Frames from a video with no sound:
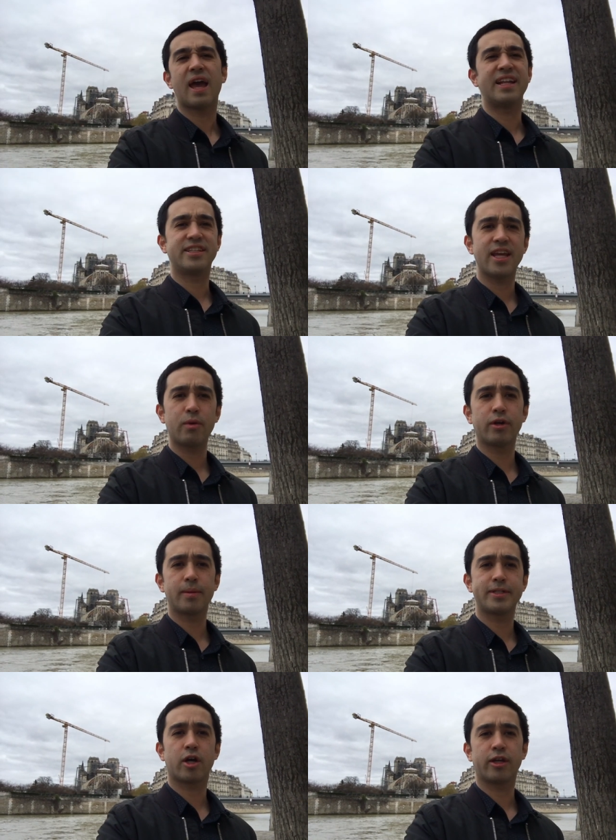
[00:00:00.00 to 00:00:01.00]
And today we're going
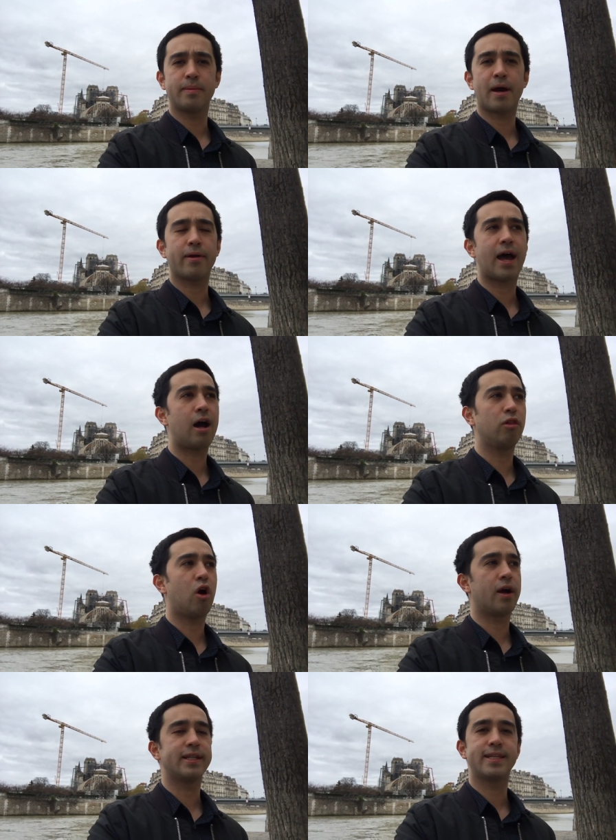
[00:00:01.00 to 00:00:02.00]
to be talking about how
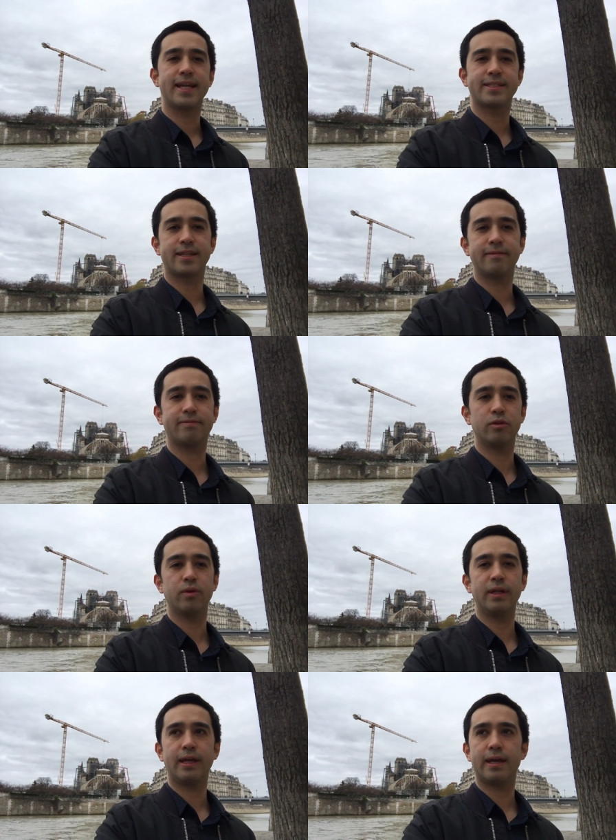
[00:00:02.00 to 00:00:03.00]
long it takes to get
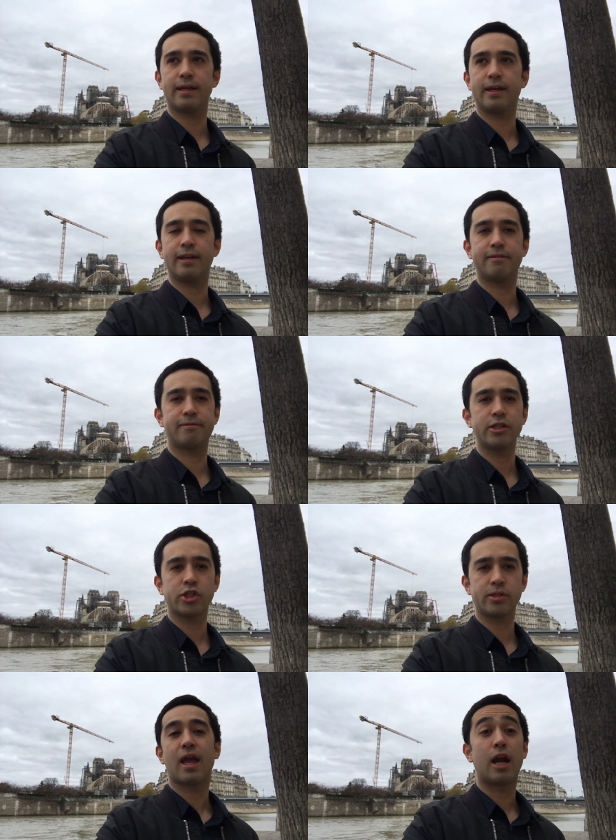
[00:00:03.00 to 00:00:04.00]
fluent in French.
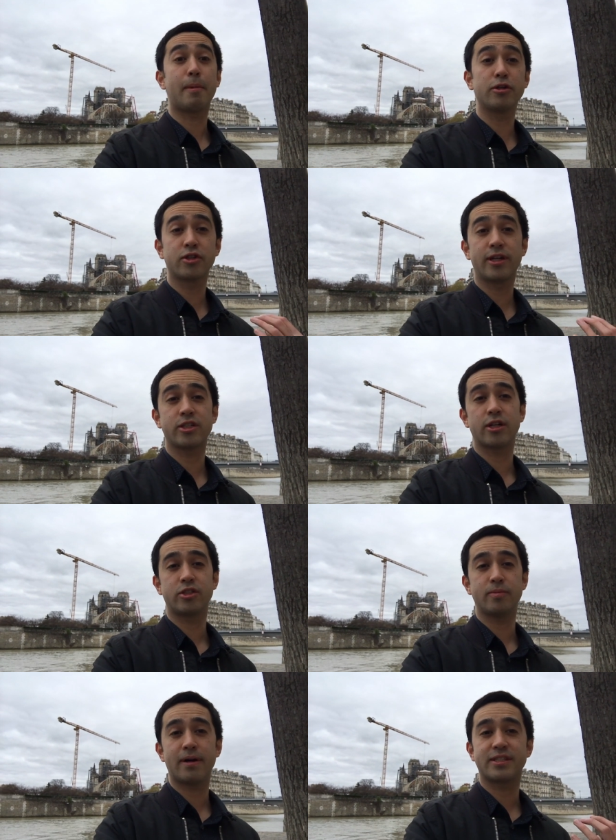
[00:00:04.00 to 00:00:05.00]
And I'm also going to talk
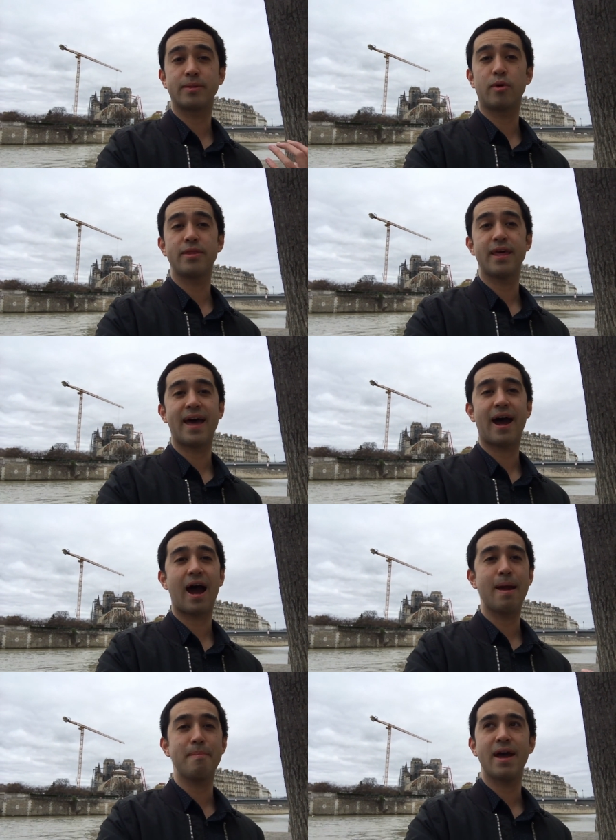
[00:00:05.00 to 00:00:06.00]
to you about someone that
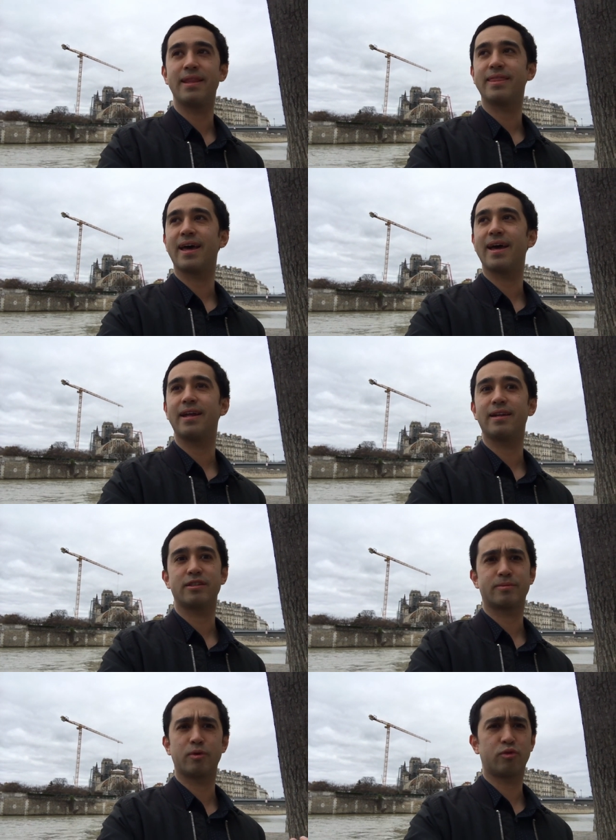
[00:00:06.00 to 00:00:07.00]
I met that
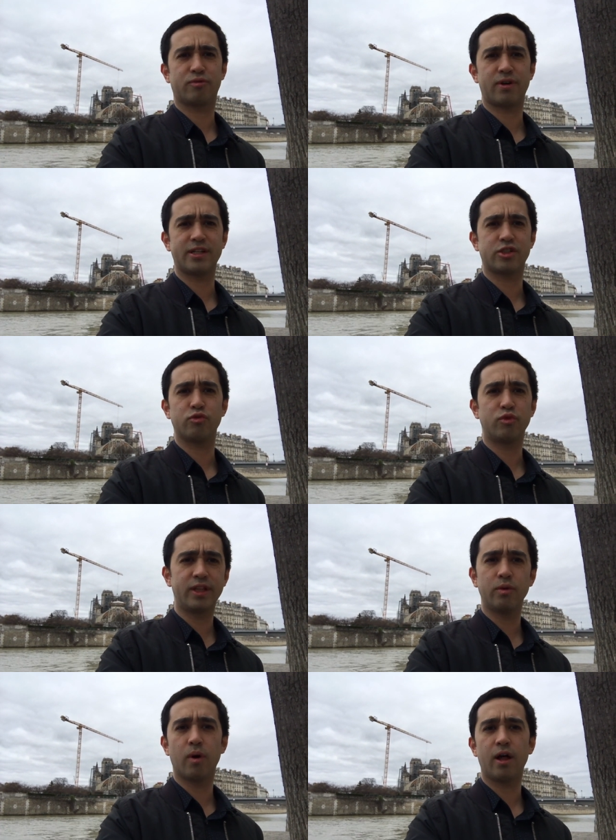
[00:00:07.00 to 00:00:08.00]
spoke French
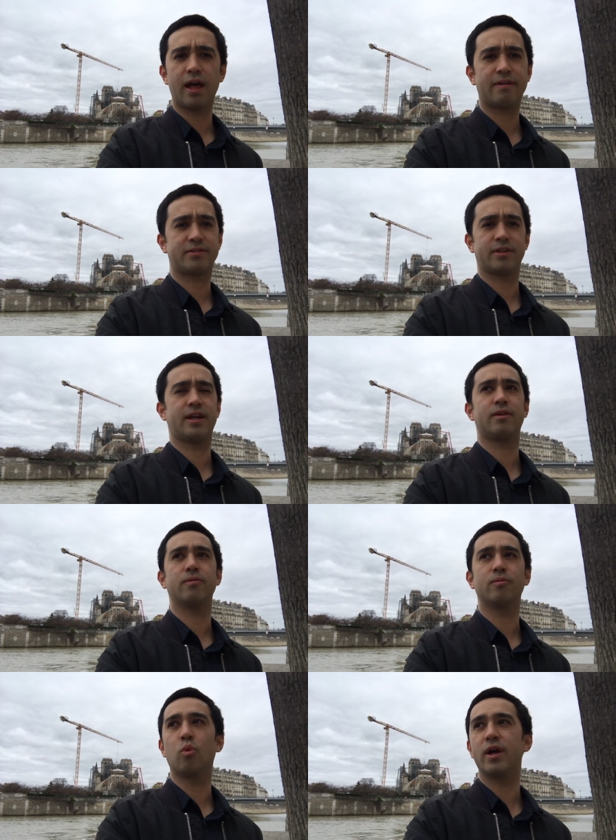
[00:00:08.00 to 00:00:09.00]
really well after like
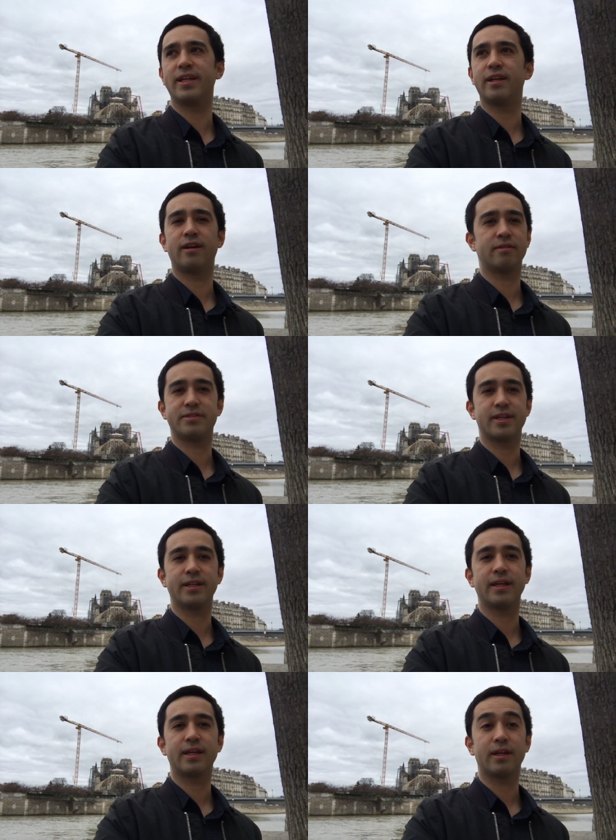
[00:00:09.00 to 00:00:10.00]
one year of
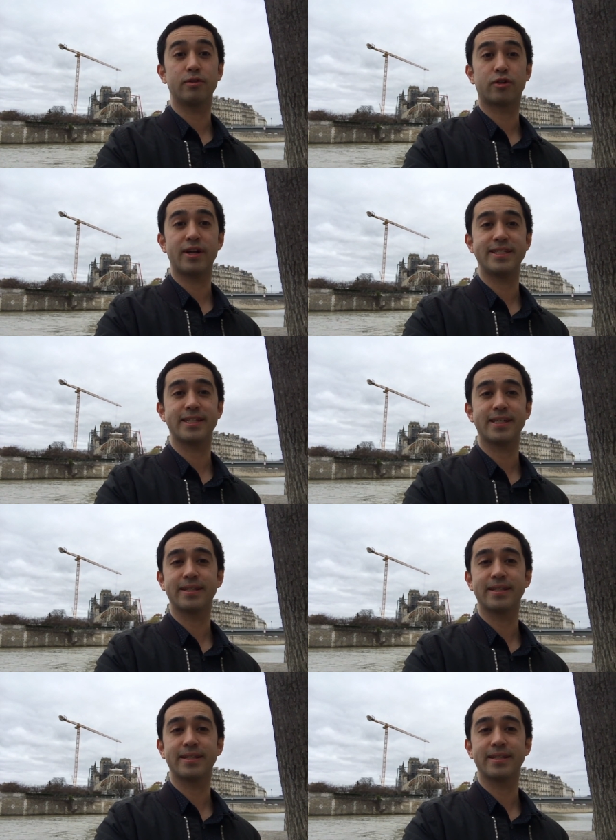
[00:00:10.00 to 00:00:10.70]
study. It was crazy.